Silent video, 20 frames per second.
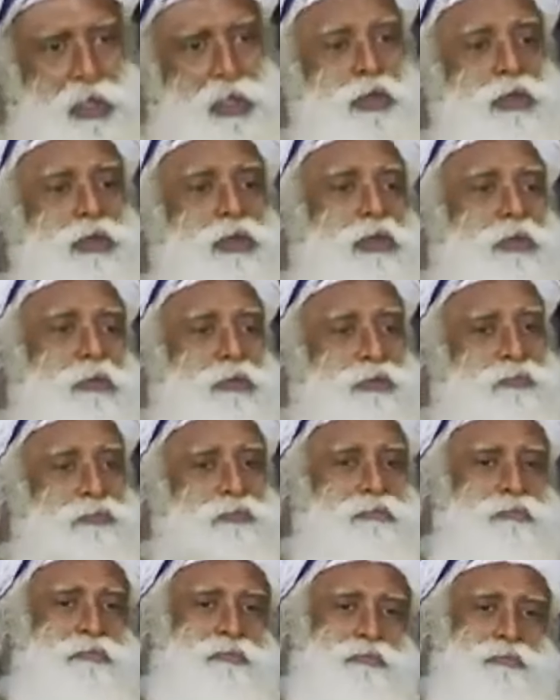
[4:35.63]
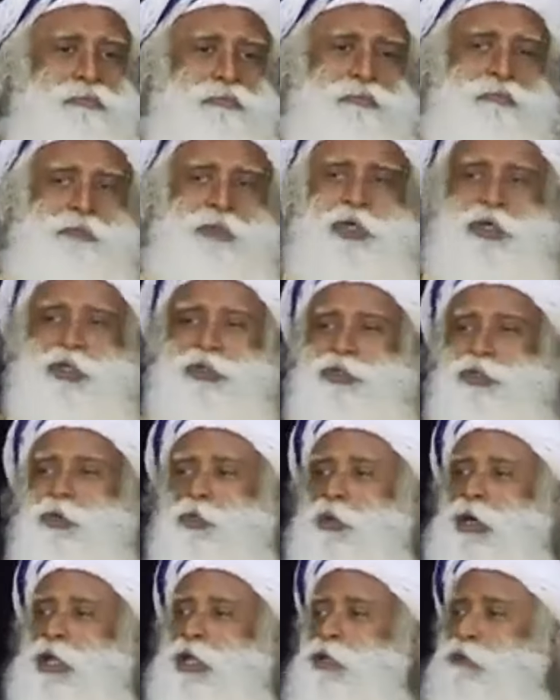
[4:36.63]
that you know. So
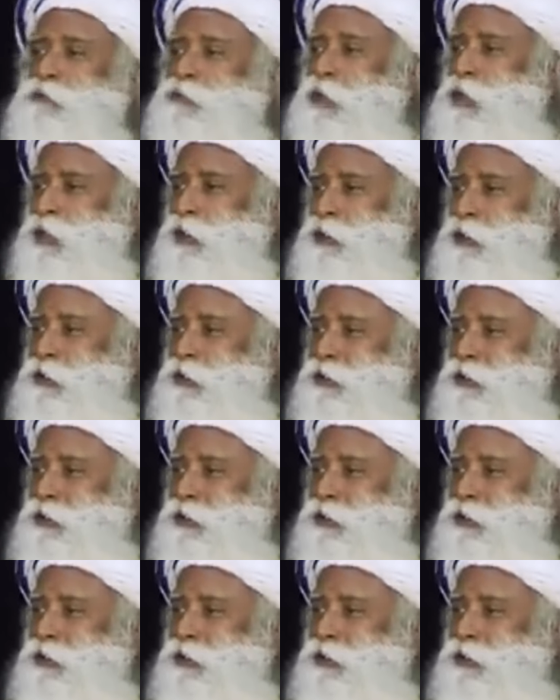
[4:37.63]
whenever